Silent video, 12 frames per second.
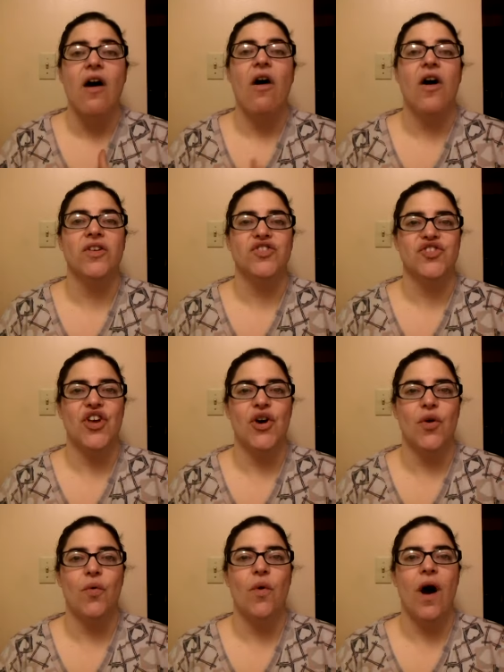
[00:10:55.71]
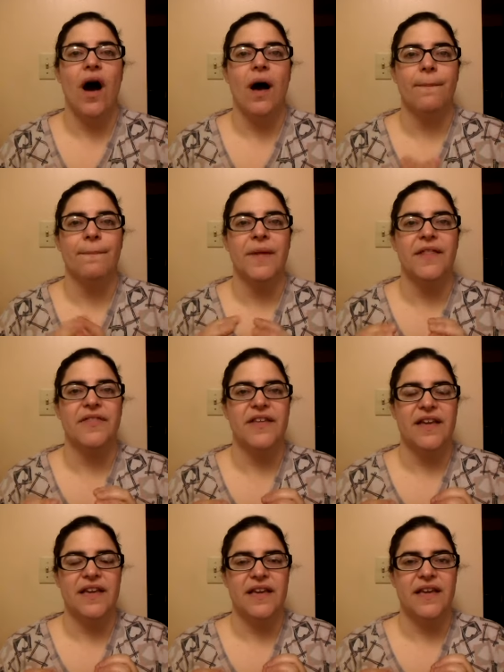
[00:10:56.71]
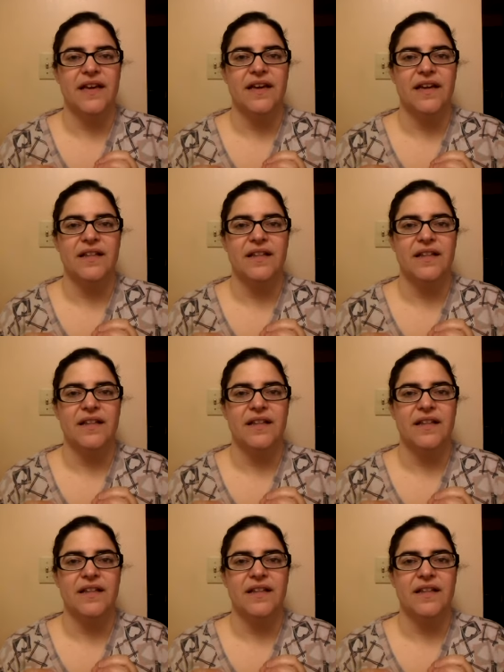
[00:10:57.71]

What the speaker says: Also, the